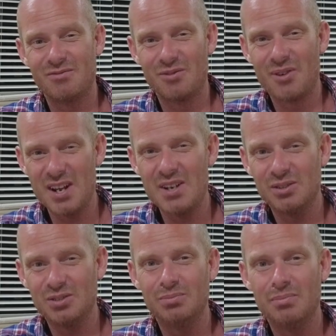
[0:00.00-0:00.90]

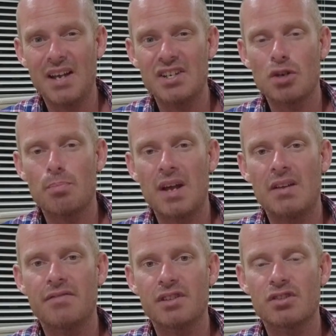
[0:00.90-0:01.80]
real major
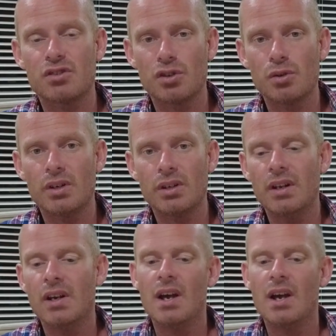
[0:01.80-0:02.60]
benefits to it.